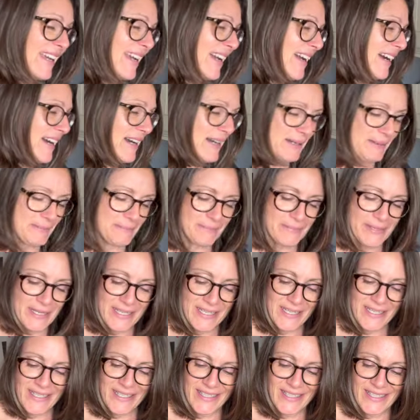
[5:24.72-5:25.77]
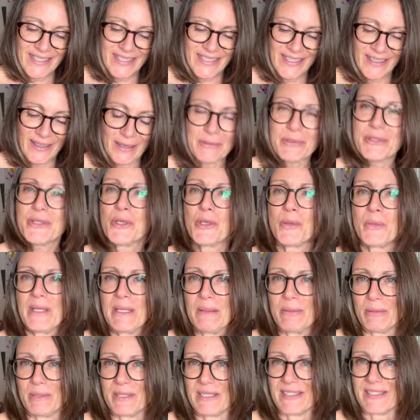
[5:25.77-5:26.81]
I'm sure
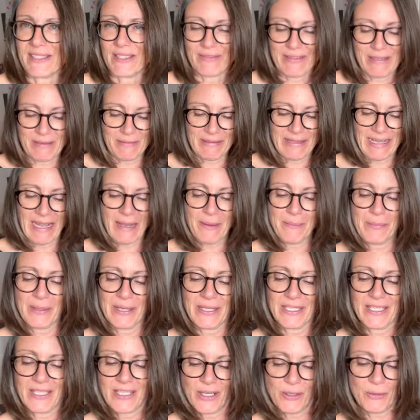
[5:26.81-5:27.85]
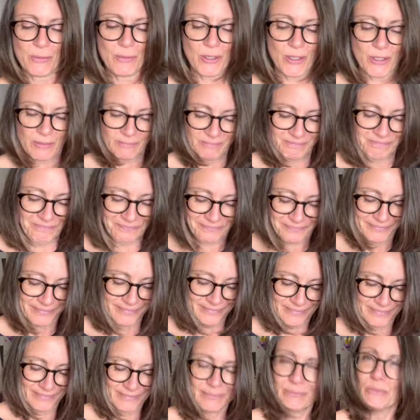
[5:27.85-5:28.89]
people disagree with that, but you know what?
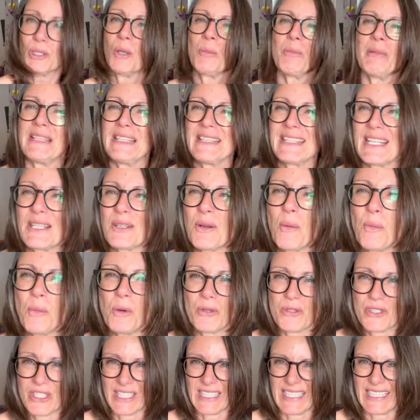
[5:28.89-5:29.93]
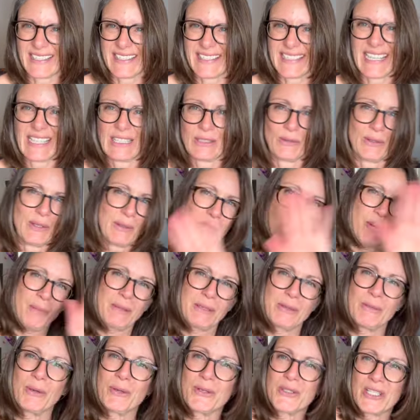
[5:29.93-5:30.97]
Probably they're not watching this channel, they're probably
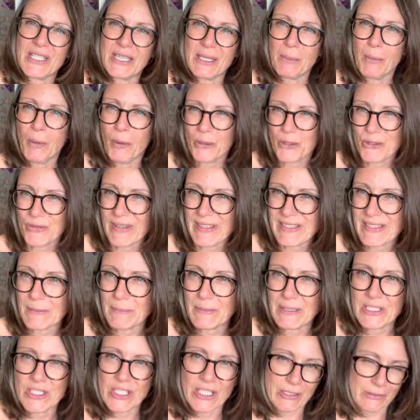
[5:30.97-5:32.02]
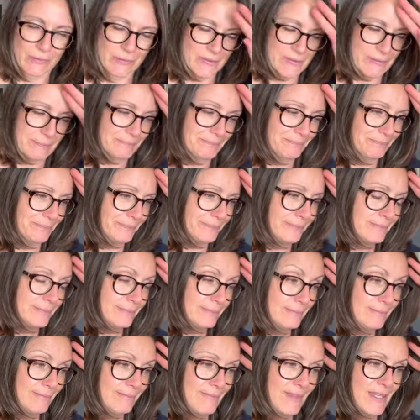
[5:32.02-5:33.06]
watching the posh recipe channels.
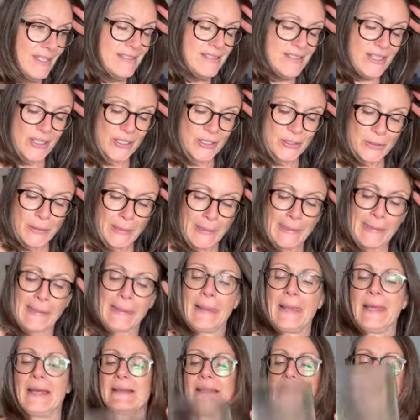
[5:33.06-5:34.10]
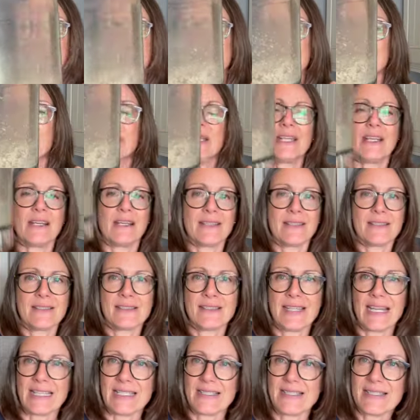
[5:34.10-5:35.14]
So that's my nuts
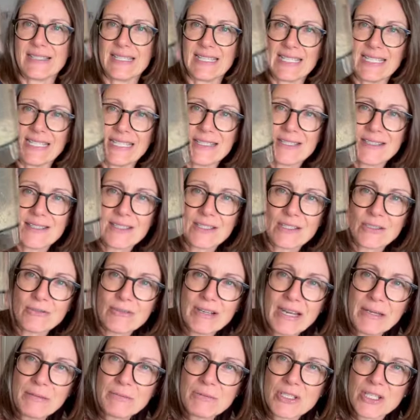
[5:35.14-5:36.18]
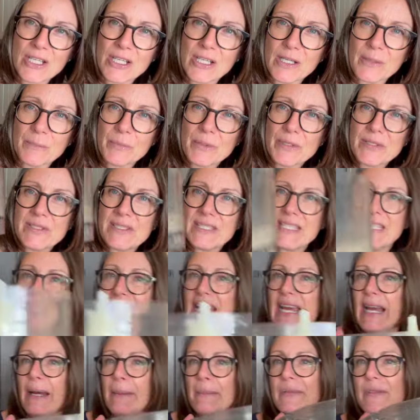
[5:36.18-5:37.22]
and seeds ground up, did it
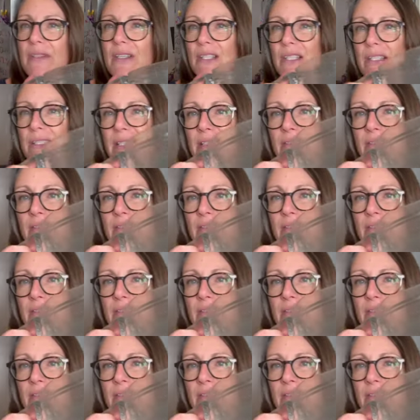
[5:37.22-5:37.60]
absolutely